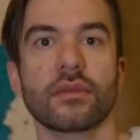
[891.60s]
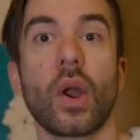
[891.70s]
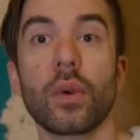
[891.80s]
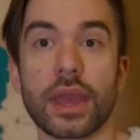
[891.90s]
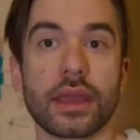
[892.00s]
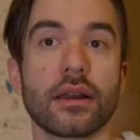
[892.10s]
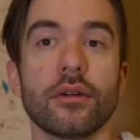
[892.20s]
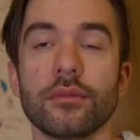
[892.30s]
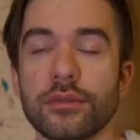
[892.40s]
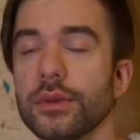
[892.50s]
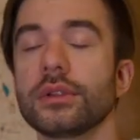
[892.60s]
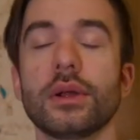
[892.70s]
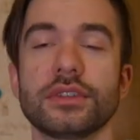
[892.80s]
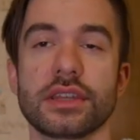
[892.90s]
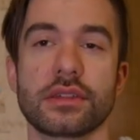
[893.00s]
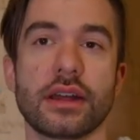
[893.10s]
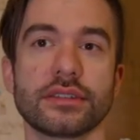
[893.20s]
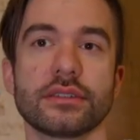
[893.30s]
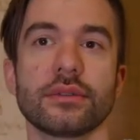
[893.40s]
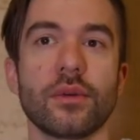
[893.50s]
Okay, a few closing
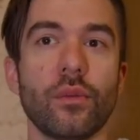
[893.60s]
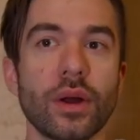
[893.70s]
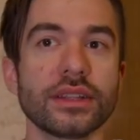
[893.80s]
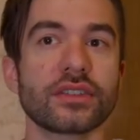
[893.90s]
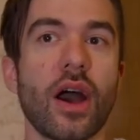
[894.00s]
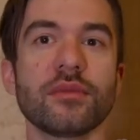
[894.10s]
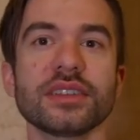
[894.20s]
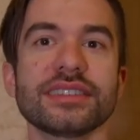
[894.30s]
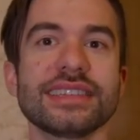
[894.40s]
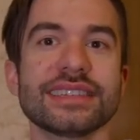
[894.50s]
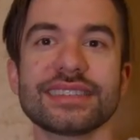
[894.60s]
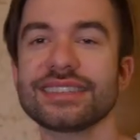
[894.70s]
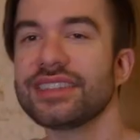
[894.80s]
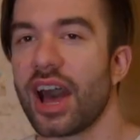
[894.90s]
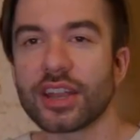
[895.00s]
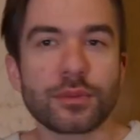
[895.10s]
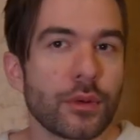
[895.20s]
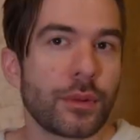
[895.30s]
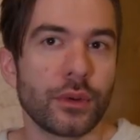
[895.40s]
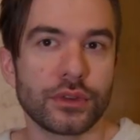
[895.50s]
thoughts. One is obviously this is not a
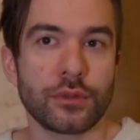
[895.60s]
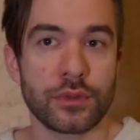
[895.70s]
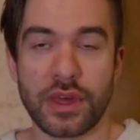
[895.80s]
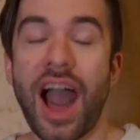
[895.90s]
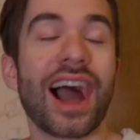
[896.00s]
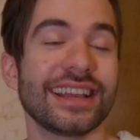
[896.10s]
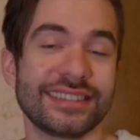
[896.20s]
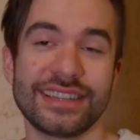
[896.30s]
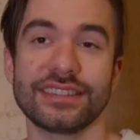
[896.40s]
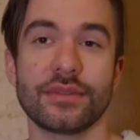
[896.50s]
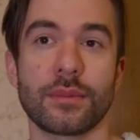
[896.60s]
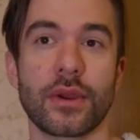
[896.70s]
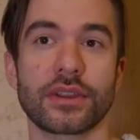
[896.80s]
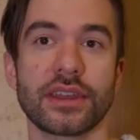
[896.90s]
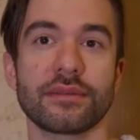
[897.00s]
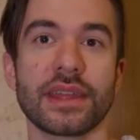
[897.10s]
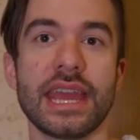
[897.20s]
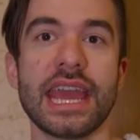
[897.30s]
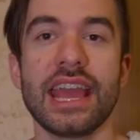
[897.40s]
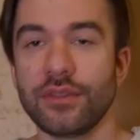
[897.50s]
proposal for the highest ends of the market.
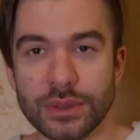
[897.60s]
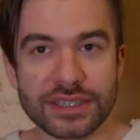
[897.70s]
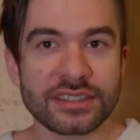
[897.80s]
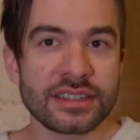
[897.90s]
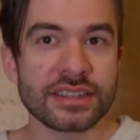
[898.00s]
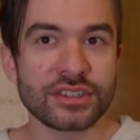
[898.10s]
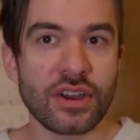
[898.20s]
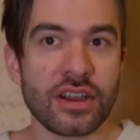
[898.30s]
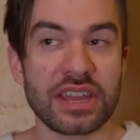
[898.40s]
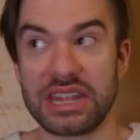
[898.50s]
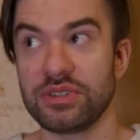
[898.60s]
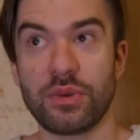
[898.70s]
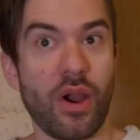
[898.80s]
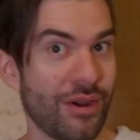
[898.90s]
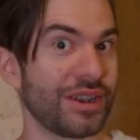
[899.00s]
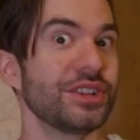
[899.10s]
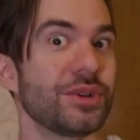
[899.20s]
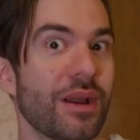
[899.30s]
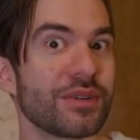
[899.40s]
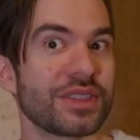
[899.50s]
If you listen to this talk and you already
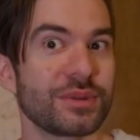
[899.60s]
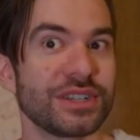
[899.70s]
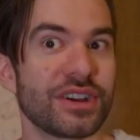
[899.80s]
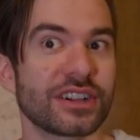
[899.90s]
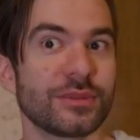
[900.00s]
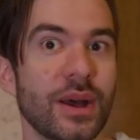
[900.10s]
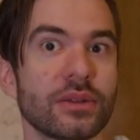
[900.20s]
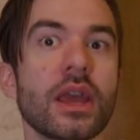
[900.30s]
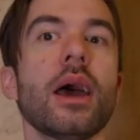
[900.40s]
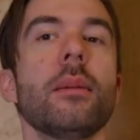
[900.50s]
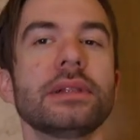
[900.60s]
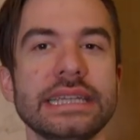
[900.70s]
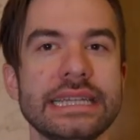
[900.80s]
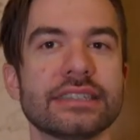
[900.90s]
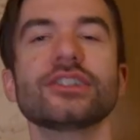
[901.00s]
knew everything we talked about, please